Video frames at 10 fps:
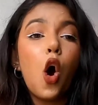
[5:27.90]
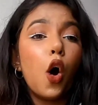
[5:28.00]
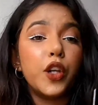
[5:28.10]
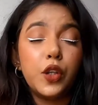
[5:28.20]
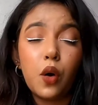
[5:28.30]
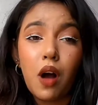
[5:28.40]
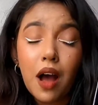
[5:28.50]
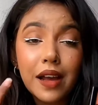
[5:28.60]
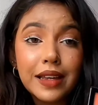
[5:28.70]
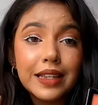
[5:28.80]
on your
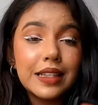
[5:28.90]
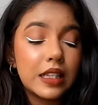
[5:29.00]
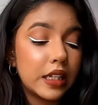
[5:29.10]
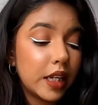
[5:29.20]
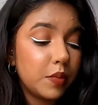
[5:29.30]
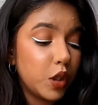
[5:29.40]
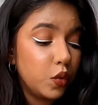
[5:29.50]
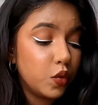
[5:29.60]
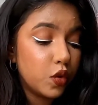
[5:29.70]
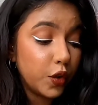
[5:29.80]
eyes, it can be
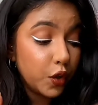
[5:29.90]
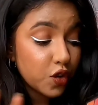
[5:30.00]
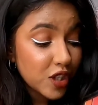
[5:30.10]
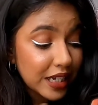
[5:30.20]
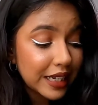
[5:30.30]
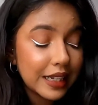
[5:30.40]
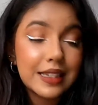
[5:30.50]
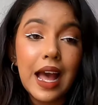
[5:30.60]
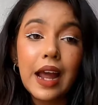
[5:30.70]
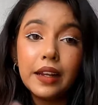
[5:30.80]
used on your cheeks,
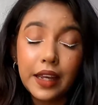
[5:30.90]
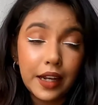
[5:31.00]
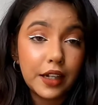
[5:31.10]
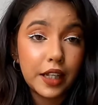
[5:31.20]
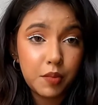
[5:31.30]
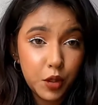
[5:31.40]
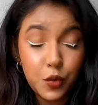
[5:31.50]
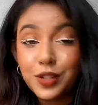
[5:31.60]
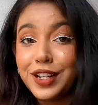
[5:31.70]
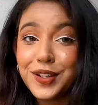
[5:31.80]
and again it can be
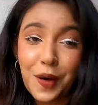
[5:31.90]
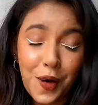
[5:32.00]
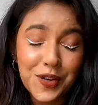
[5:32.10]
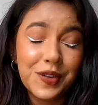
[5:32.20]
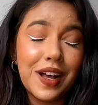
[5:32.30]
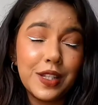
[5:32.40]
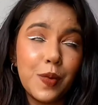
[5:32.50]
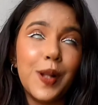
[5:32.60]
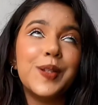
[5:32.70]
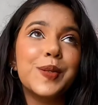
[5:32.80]
used as a contour as
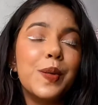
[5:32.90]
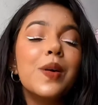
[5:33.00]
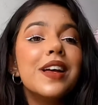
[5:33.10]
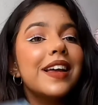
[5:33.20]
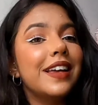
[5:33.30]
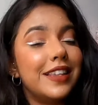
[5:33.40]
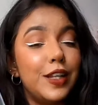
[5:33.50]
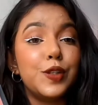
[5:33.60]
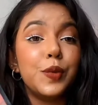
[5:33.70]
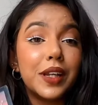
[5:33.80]
well. So
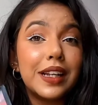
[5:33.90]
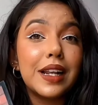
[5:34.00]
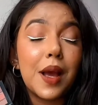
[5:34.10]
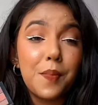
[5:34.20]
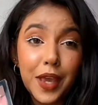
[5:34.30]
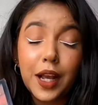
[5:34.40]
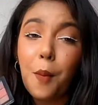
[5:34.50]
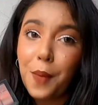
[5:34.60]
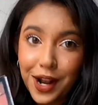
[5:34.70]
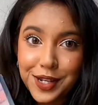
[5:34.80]
yes, you can make
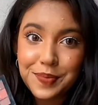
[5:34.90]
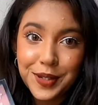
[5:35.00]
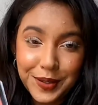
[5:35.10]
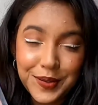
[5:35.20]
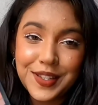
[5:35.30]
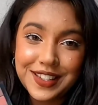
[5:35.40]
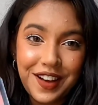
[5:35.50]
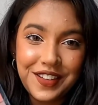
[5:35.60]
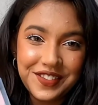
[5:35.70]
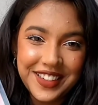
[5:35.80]
multiple uses
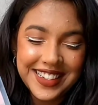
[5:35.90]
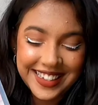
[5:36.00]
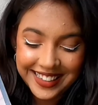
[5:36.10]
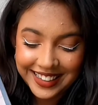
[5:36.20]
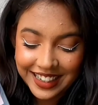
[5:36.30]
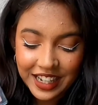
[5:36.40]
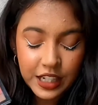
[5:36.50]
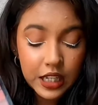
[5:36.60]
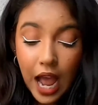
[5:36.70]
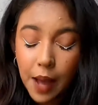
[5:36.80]
out of it.
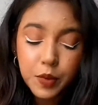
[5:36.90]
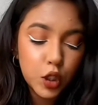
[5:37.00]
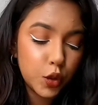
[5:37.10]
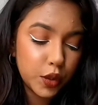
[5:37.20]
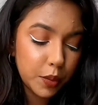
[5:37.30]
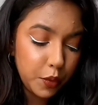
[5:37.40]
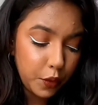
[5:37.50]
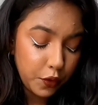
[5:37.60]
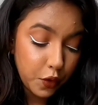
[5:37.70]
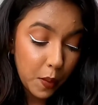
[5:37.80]
It's absolutely
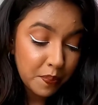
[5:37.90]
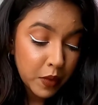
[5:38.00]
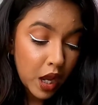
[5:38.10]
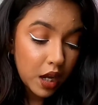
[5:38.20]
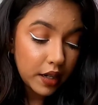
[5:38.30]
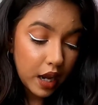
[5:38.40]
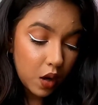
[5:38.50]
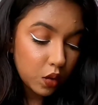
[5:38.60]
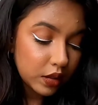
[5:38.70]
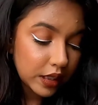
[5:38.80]
beautiful.
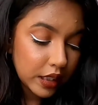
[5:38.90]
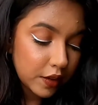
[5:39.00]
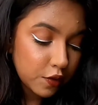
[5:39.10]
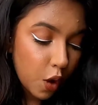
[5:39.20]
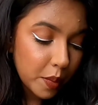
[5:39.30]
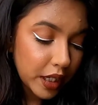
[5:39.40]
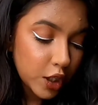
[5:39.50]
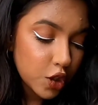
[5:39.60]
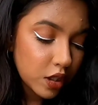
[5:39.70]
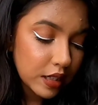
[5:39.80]
Now the
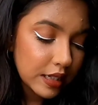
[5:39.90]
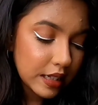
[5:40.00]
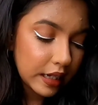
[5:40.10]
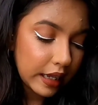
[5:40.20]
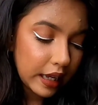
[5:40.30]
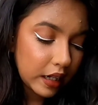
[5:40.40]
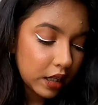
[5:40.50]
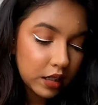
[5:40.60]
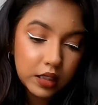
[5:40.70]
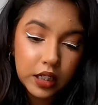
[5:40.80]
formulation is, again,
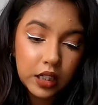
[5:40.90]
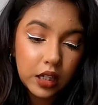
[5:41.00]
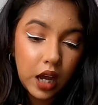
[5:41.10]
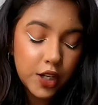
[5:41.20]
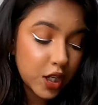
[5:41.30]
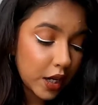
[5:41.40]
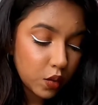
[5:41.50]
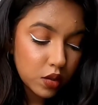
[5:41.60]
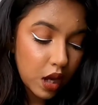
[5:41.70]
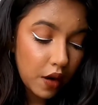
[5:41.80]
the
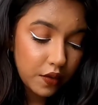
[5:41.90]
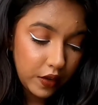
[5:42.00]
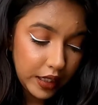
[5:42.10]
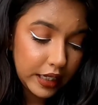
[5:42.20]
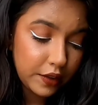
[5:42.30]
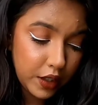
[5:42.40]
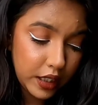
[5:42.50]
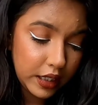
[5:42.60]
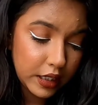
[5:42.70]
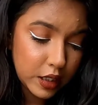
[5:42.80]
eyeshadows are
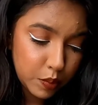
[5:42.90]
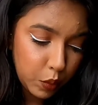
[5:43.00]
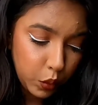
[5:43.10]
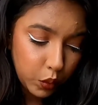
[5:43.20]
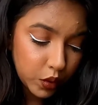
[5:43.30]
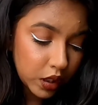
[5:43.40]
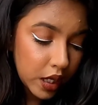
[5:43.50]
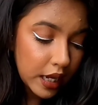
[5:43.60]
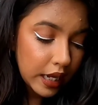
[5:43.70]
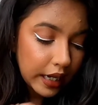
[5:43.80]
really smooth.
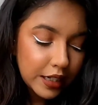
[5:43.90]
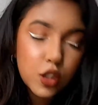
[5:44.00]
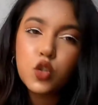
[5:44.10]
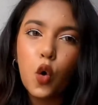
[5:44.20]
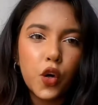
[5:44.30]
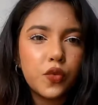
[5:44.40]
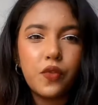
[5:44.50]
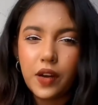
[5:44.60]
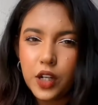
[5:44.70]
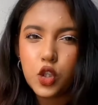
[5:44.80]
It is not
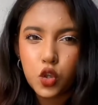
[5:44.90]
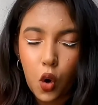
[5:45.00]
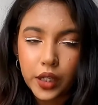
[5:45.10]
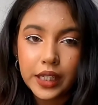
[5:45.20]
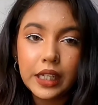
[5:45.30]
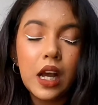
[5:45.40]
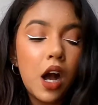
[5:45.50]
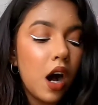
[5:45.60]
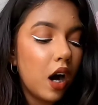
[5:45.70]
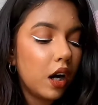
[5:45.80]
very chalky.
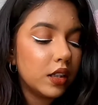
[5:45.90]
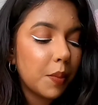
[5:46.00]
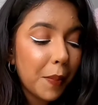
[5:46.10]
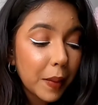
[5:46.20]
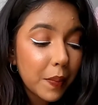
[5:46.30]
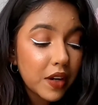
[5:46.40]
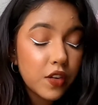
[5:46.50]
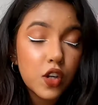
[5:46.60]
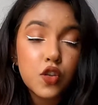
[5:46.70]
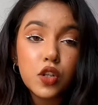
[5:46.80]
The
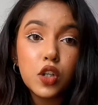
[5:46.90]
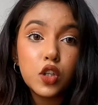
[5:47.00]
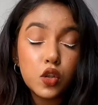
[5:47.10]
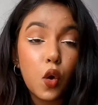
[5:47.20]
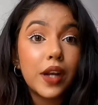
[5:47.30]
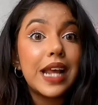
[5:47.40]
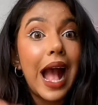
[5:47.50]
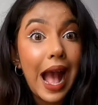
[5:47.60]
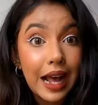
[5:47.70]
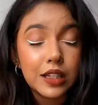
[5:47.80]
pigmentation is not
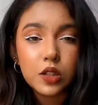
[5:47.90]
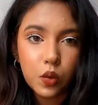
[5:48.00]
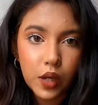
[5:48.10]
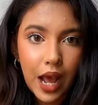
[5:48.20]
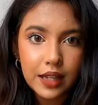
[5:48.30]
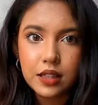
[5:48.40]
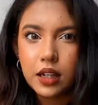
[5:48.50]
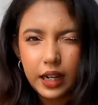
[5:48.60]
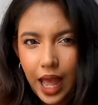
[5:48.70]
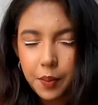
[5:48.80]
as good as the
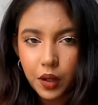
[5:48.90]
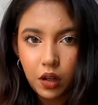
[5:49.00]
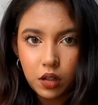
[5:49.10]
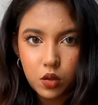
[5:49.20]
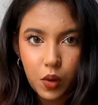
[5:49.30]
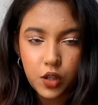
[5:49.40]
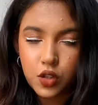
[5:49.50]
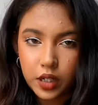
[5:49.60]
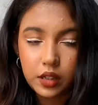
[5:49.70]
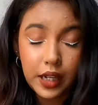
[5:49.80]
Glam Girls one
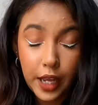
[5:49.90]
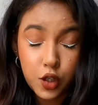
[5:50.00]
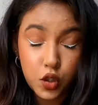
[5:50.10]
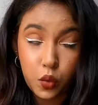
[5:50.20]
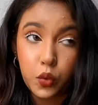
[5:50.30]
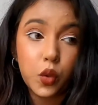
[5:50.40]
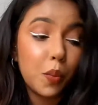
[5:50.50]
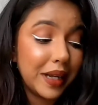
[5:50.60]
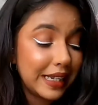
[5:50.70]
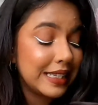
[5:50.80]
that I showed you,
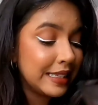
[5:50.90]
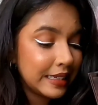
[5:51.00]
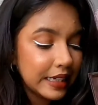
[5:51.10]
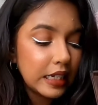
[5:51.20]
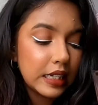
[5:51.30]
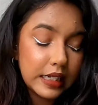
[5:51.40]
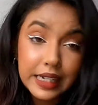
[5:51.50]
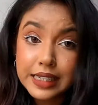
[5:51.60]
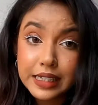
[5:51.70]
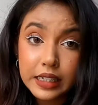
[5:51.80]
but it's still
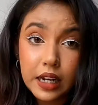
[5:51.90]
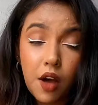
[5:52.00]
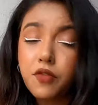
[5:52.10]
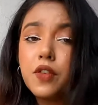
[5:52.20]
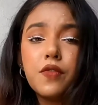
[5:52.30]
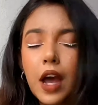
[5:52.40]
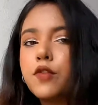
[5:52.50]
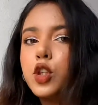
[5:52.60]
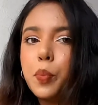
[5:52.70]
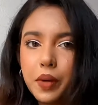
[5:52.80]
decent enough. In
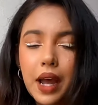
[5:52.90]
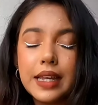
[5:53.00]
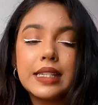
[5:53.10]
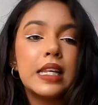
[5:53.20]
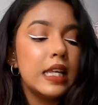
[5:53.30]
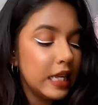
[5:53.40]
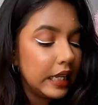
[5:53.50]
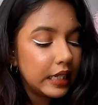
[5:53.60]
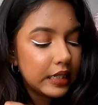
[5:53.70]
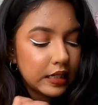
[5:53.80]
fact, for the price,
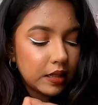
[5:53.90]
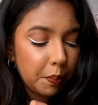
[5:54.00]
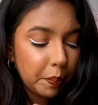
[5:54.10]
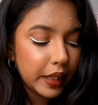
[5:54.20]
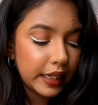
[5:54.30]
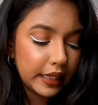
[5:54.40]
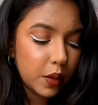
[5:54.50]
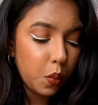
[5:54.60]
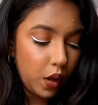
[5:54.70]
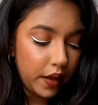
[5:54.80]
it's
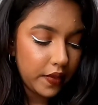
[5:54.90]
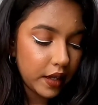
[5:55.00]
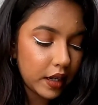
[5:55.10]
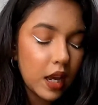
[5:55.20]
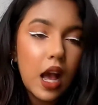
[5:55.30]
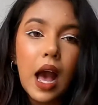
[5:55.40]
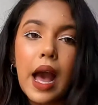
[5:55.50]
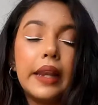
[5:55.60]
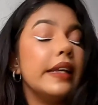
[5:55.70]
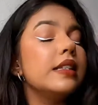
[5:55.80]
completely worth it,
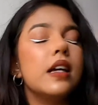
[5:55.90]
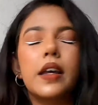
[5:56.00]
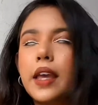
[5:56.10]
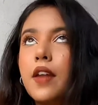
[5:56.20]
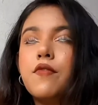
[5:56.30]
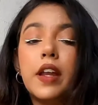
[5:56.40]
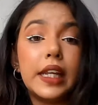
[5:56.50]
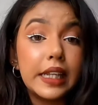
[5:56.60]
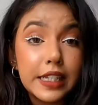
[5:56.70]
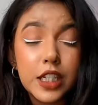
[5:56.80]
and it's again
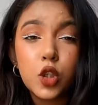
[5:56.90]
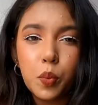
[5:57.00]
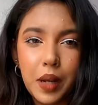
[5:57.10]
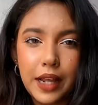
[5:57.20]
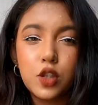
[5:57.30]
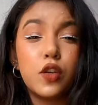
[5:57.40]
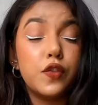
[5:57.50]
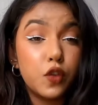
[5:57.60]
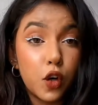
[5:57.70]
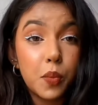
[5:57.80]
very easy to blend. So
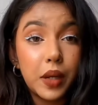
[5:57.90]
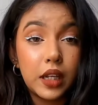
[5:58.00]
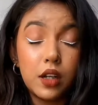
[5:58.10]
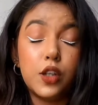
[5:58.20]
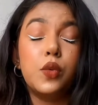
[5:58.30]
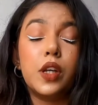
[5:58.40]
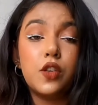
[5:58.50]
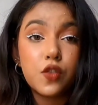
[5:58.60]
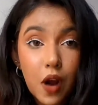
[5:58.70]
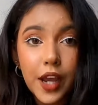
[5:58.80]
if you're a beginner, you
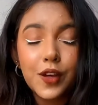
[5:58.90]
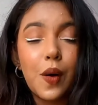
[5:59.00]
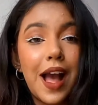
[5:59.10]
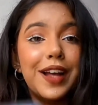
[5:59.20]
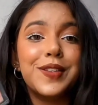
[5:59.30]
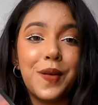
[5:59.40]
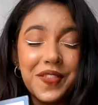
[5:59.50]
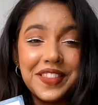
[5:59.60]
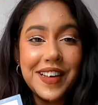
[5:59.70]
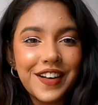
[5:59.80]
can try your hands
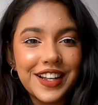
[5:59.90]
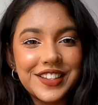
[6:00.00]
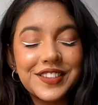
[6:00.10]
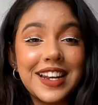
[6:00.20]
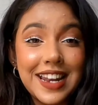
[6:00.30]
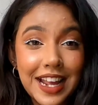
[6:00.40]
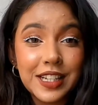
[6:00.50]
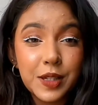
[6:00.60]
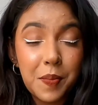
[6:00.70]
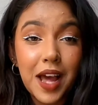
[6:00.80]
on this. Alright, so the
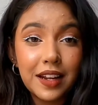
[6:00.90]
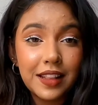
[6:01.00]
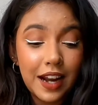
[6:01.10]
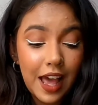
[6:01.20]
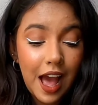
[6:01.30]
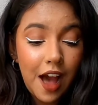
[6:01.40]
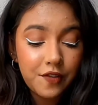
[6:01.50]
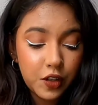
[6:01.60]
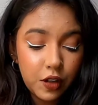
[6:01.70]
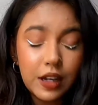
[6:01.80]
next palette that I
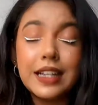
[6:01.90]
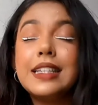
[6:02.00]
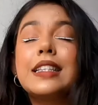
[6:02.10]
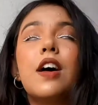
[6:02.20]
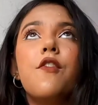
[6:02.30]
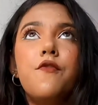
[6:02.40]
have here, it's